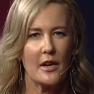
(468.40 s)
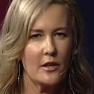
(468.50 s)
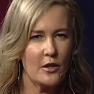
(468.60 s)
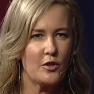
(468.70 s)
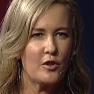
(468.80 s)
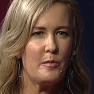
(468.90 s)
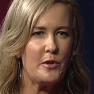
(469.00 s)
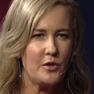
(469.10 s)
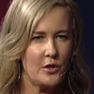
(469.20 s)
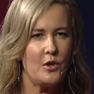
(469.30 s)
can
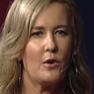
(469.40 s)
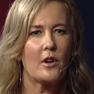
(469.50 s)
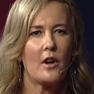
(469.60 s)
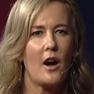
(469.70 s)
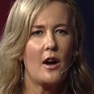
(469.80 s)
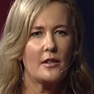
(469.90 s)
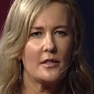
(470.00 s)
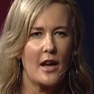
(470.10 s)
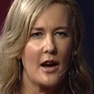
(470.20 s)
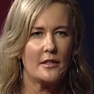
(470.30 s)
contribute to your cause
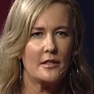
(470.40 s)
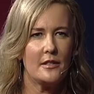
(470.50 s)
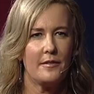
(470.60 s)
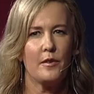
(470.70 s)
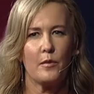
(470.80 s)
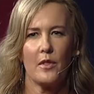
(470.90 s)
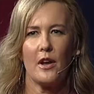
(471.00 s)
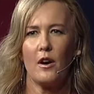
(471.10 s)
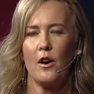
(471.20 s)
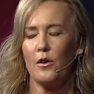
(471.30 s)
and act as if it were
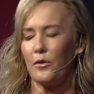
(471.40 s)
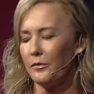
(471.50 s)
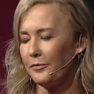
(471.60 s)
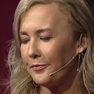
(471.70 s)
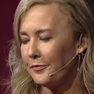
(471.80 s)
their own.